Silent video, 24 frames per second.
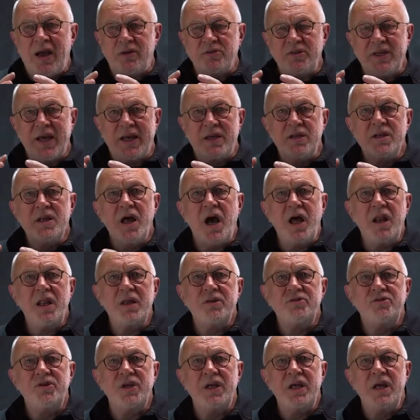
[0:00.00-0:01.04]
how
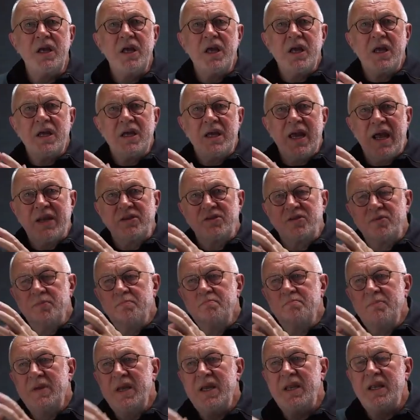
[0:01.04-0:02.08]
technology gets
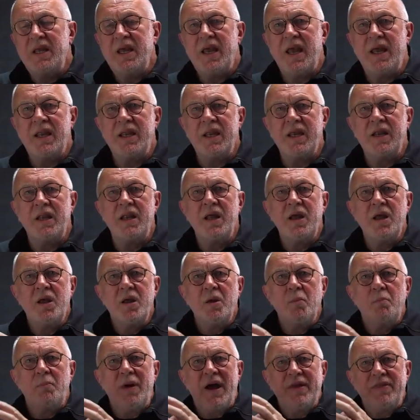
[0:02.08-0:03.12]

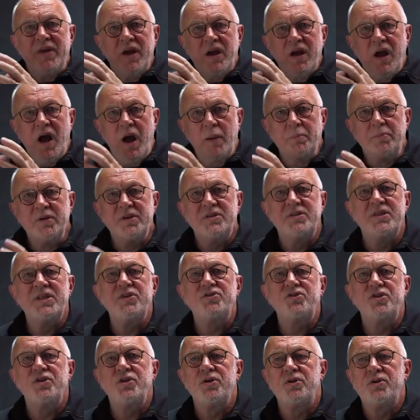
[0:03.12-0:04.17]
mediated by the
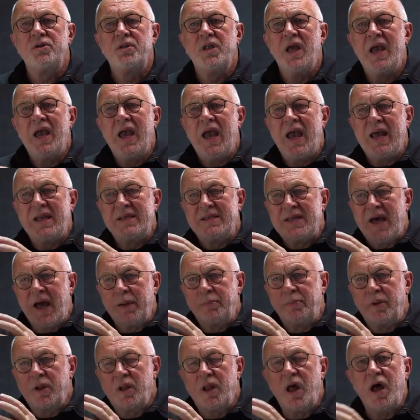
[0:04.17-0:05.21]
compositional and
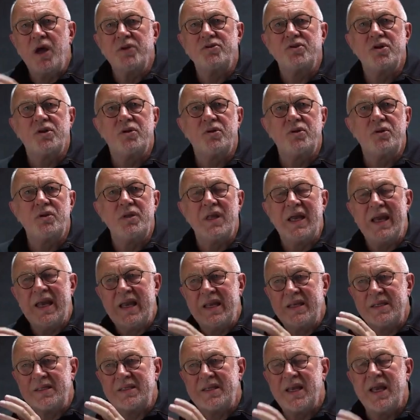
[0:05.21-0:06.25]
typological
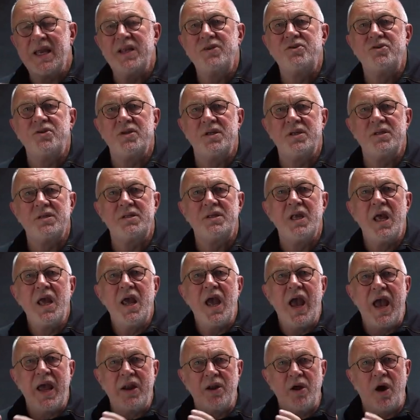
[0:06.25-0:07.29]
intentions
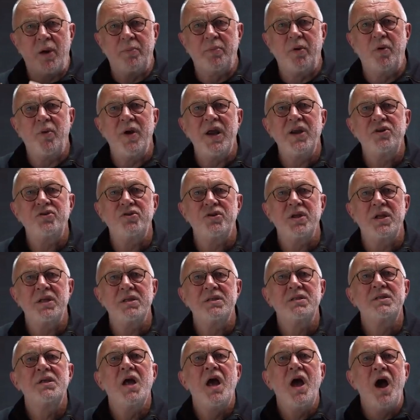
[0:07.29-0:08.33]
and
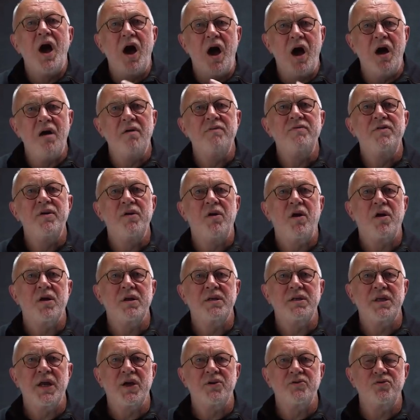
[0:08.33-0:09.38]
operations of the
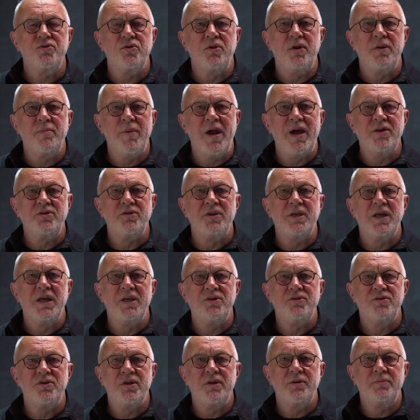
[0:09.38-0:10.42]
architectural
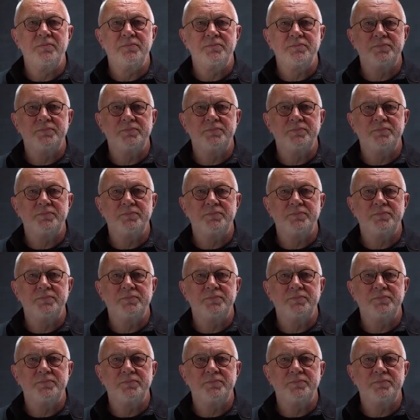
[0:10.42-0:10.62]
imagination.